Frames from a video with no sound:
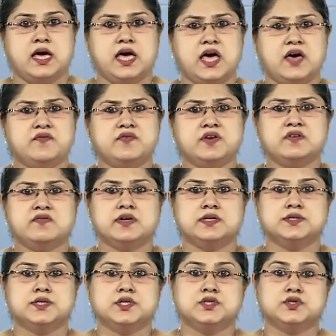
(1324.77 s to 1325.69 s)

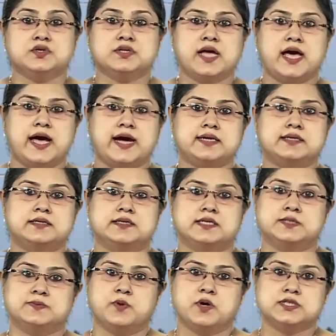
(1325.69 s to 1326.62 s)
Everyone should act
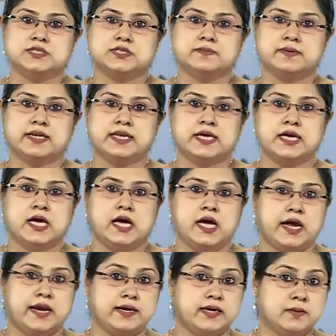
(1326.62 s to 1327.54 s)
responsibly
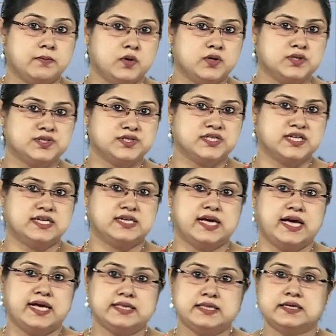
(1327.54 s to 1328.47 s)
and demonstrate
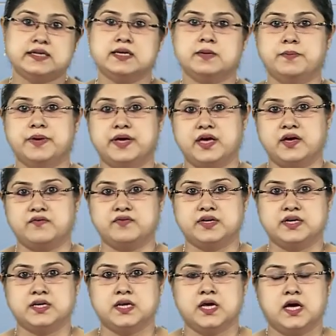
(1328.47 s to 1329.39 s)
ethical
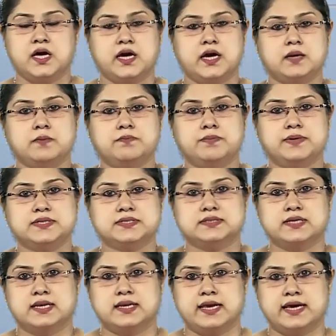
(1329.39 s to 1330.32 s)
behavior in
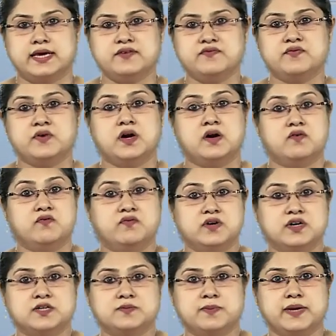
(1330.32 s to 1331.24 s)
personal life,
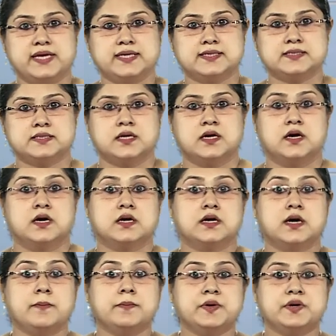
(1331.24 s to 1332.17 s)
workplace,
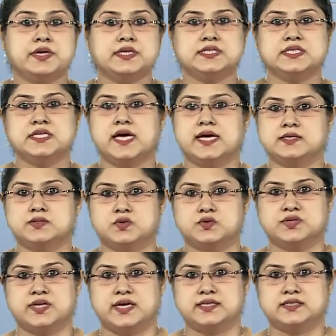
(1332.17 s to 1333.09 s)
community and
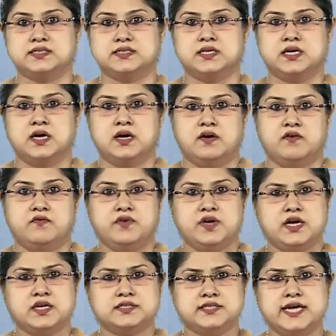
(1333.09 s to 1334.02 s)
society.
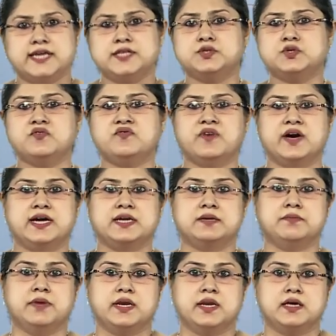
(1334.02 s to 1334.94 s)
We are yet to
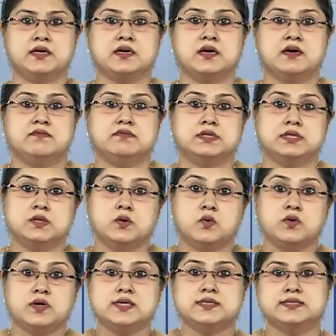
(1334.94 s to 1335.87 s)
find meaning with
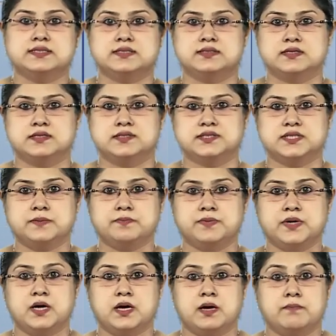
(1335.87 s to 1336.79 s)
local
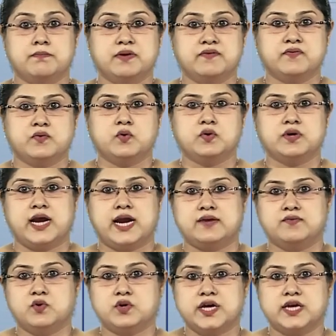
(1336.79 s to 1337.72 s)
citizenship before
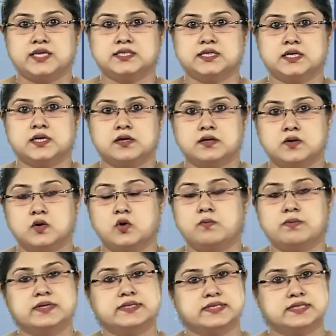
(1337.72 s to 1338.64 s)
advocating
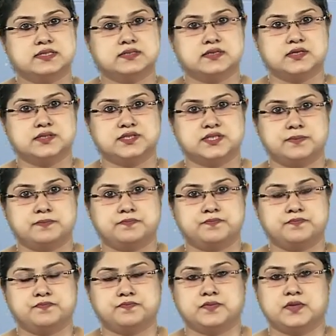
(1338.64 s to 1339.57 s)
global citizenship.
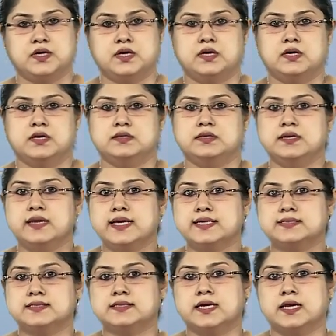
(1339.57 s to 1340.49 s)
The
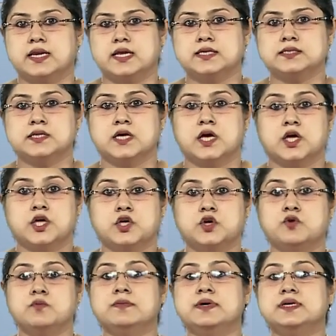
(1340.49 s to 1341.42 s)
next skill is
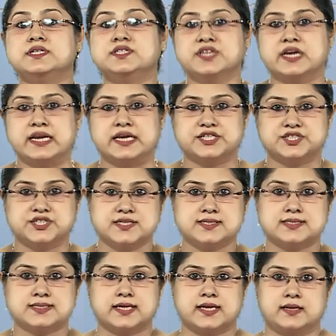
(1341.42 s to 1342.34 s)
human
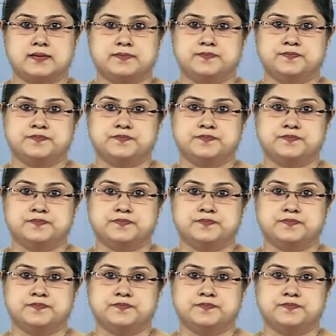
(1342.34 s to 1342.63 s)
relations skill.